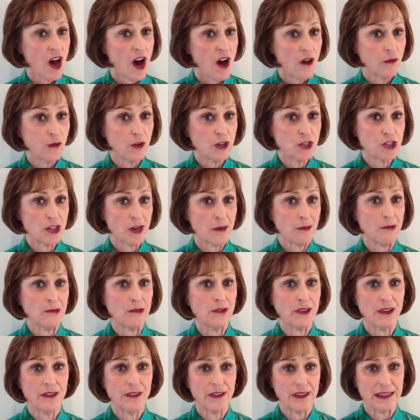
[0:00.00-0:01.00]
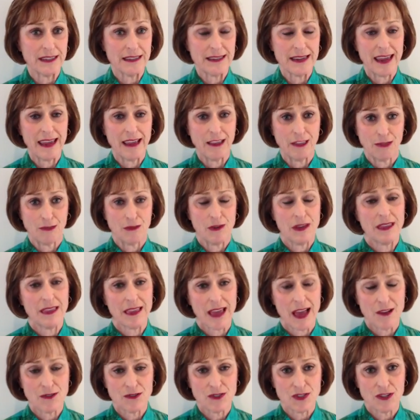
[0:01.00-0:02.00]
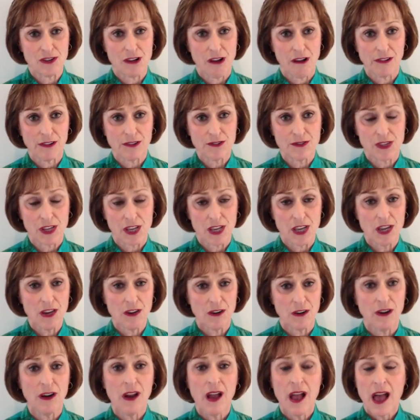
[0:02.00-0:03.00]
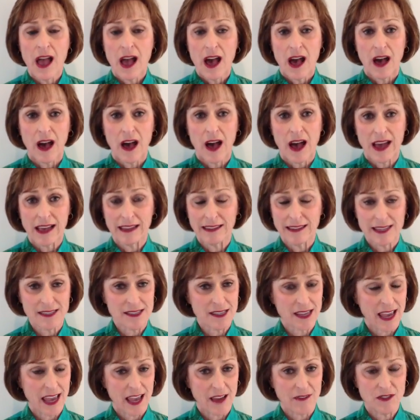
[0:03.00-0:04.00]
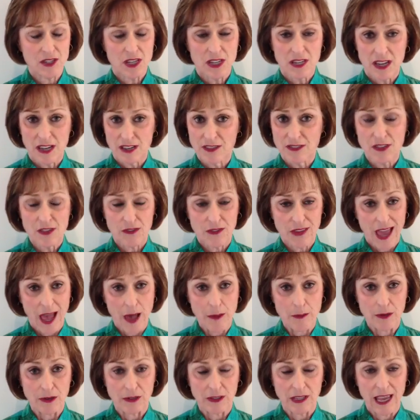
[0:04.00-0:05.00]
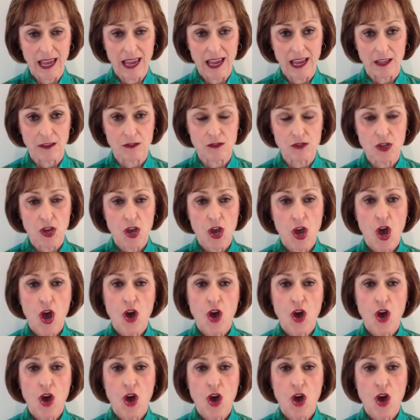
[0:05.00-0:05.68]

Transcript: of which I'm only going to take $3,000 a year unless I have tons of capital gains?